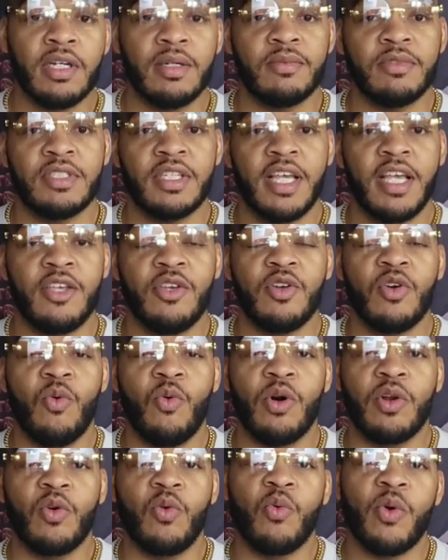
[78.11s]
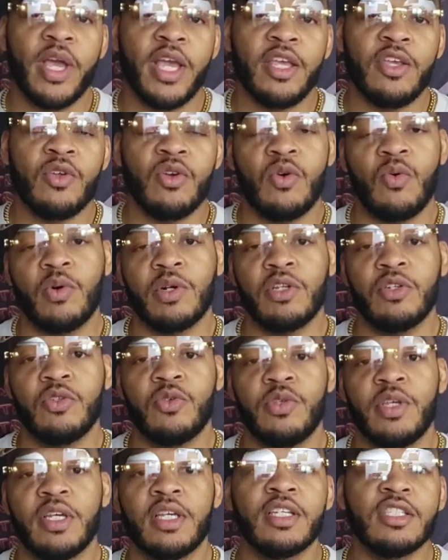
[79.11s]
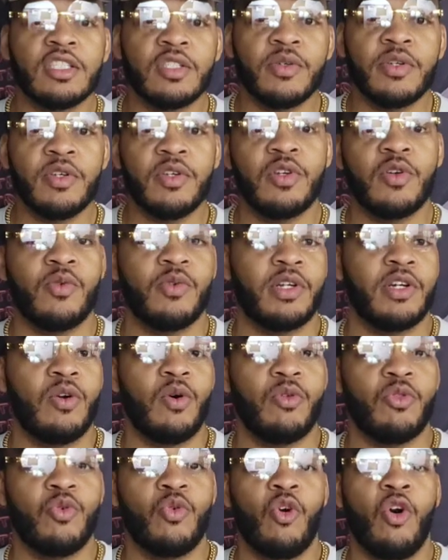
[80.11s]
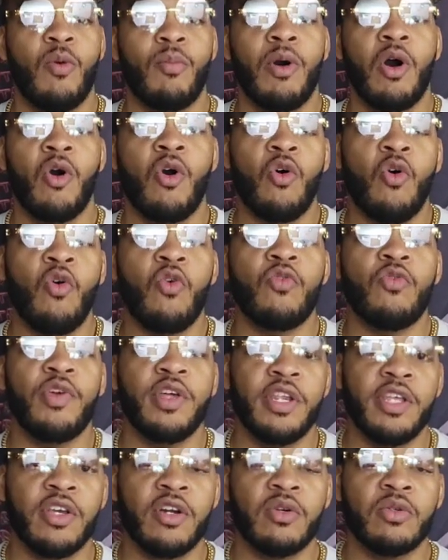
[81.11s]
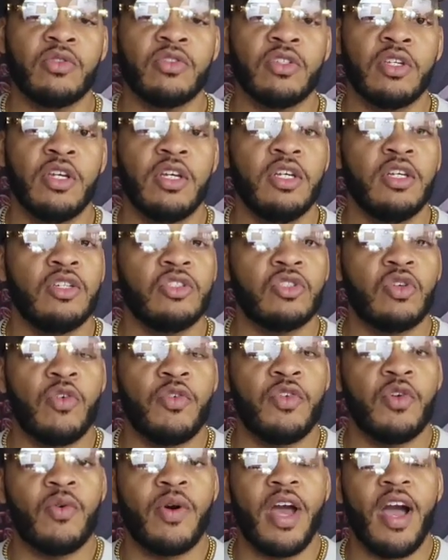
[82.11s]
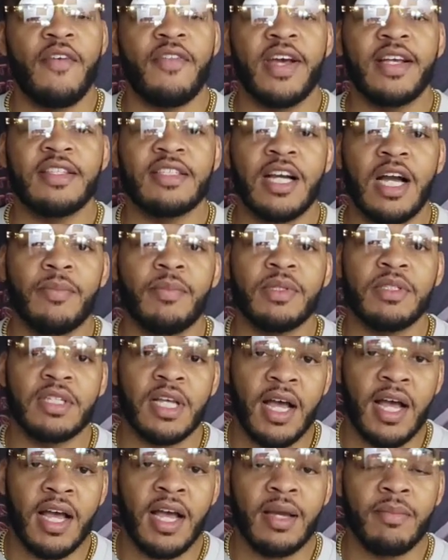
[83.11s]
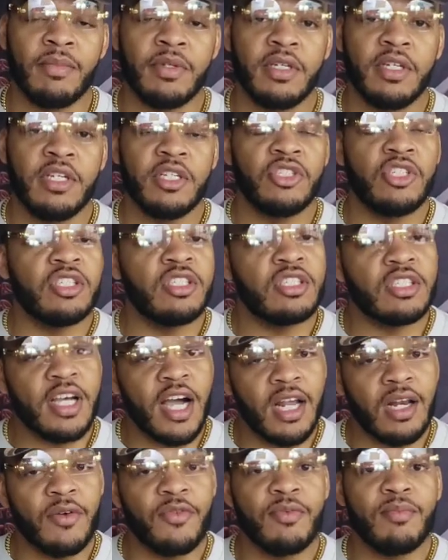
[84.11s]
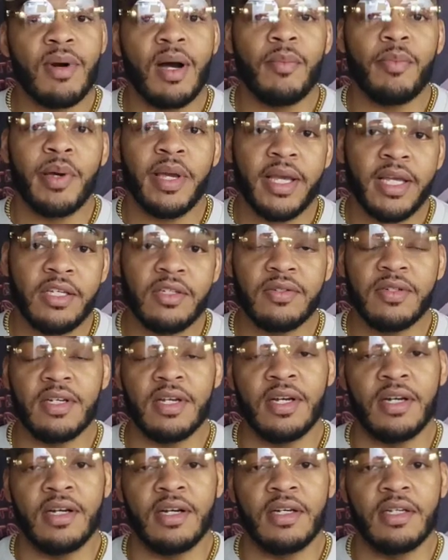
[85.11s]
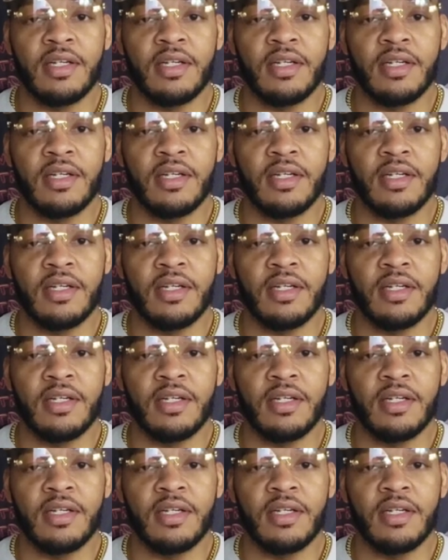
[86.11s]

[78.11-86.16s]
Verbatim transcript: You know what I'm saying? You don't want to wait. You don't want to do your history. You don't want to go through all my old videos. So if you don't have that type of time, just sign up for my Patreon.